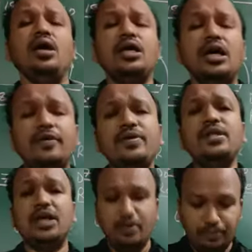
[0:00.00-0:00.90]
Cover
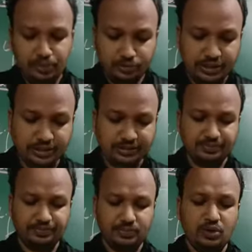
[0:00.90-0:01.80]
the computer
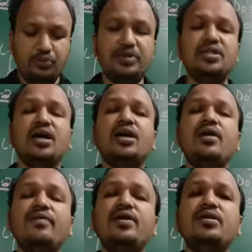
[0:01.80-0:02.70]
with the
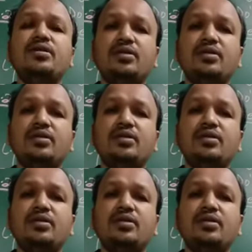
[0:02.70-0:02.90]
cover,